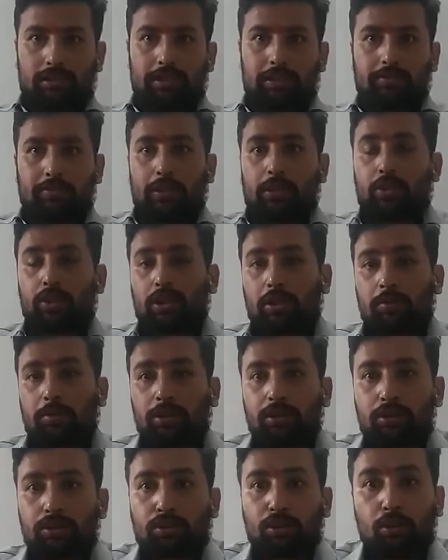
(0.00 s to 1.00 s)
If I talk
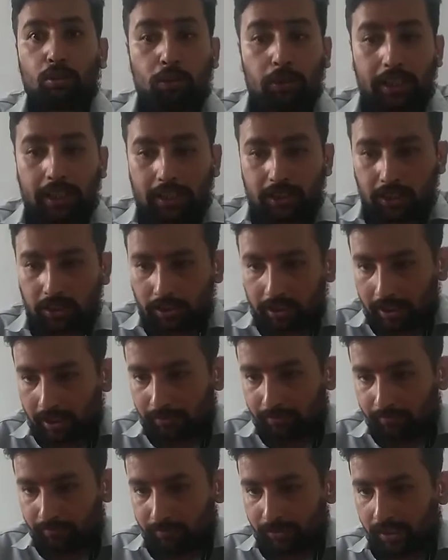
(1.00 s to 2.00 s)
about the slow reaction,
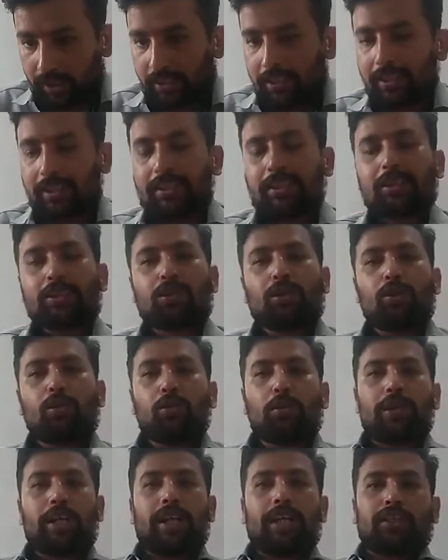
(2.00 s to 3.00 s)
then in the slow
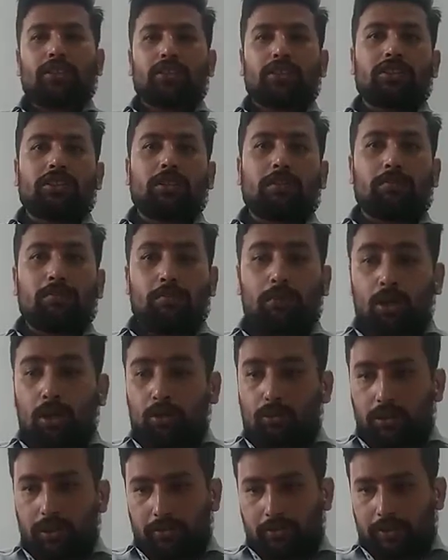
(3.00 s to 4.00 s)
reaction, the
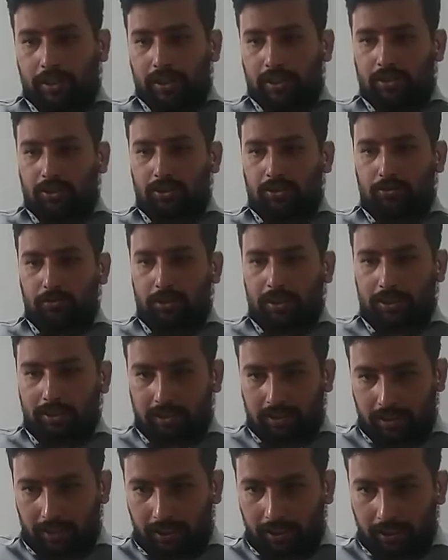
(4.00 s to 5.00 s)
molecular reaction, you can
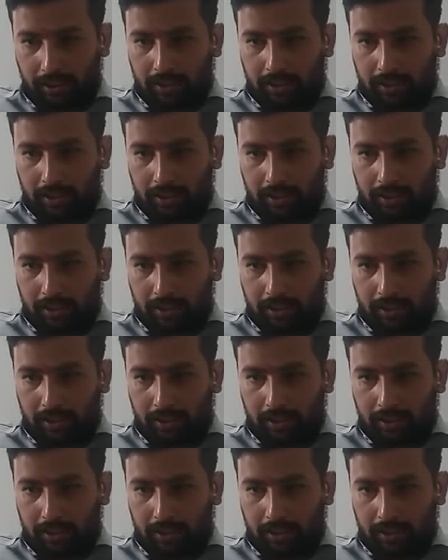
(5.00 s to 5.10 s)
see